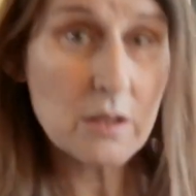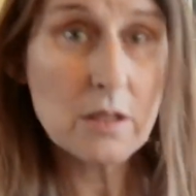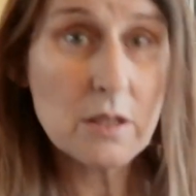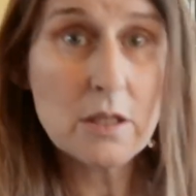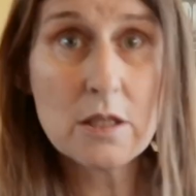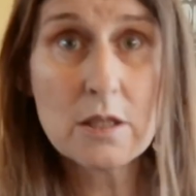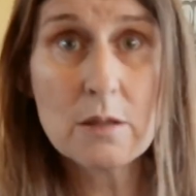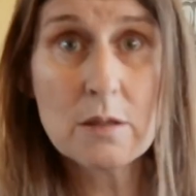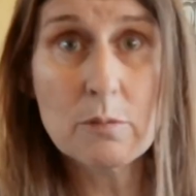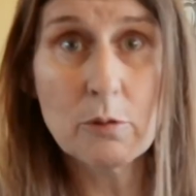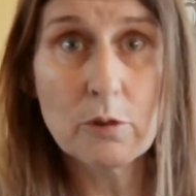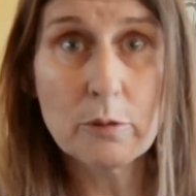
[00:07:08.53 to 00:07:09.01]
this
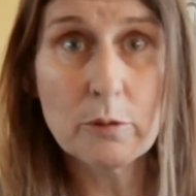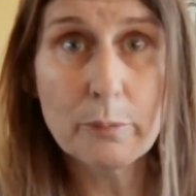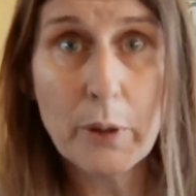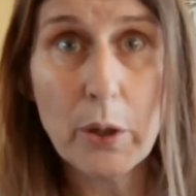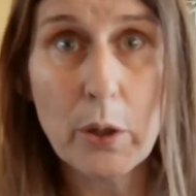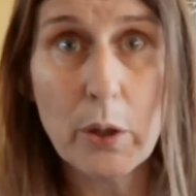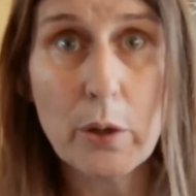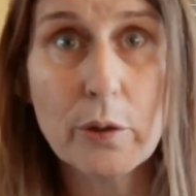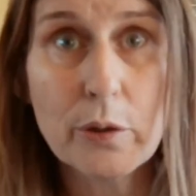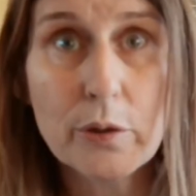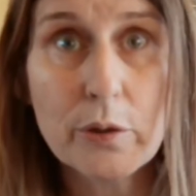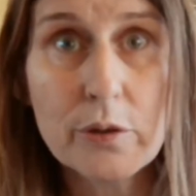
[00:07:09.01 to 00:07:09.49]
small
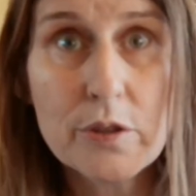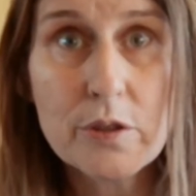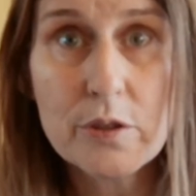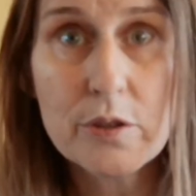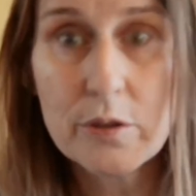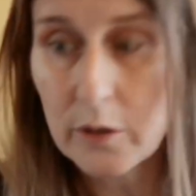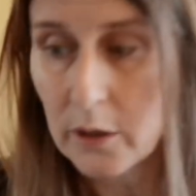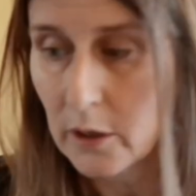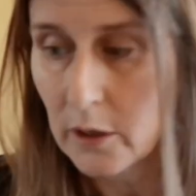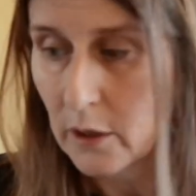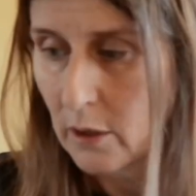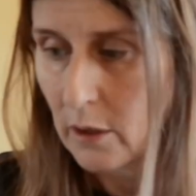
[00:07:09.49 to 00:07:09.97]
box.
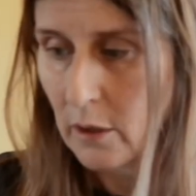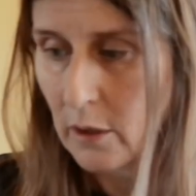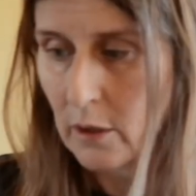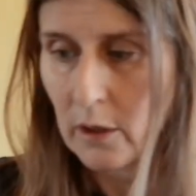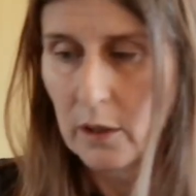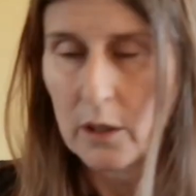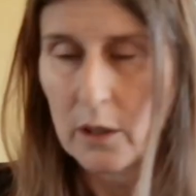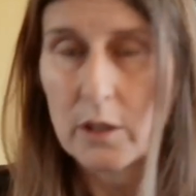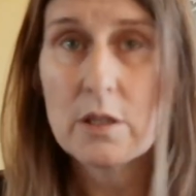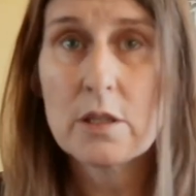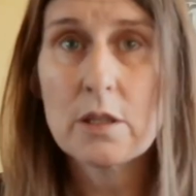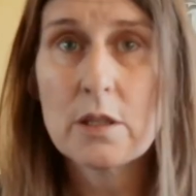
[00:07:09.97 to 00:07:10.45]

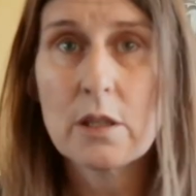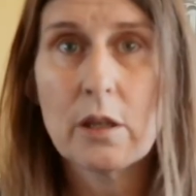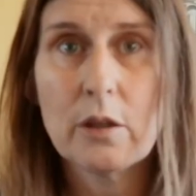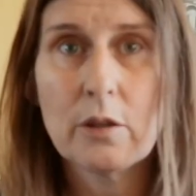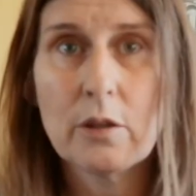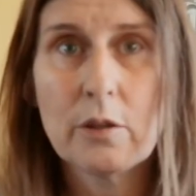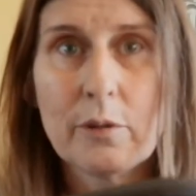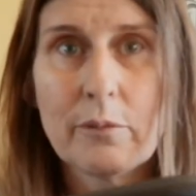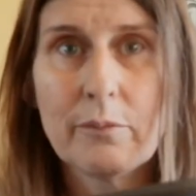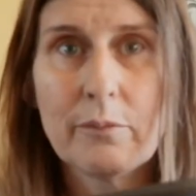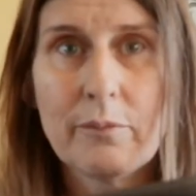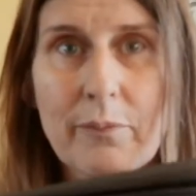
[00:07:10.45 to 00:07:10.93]

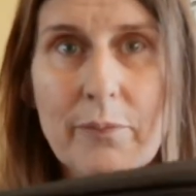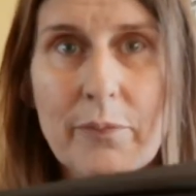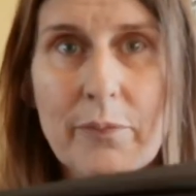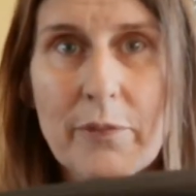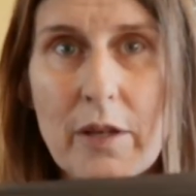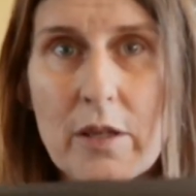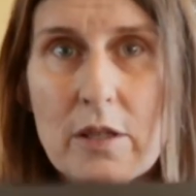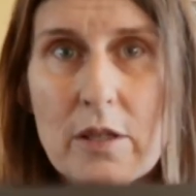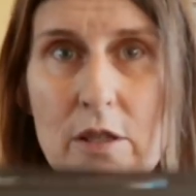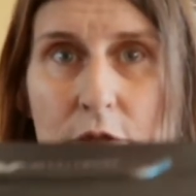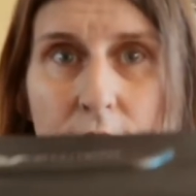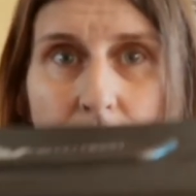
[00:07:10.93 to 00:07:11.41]
So
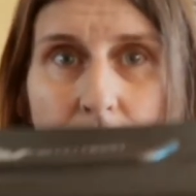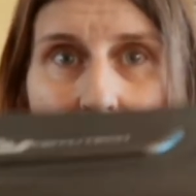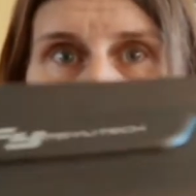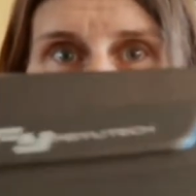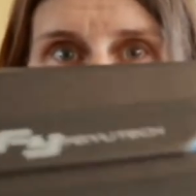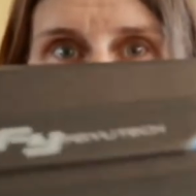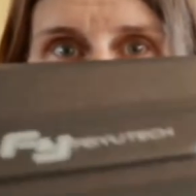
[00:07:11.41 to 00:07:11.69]
as far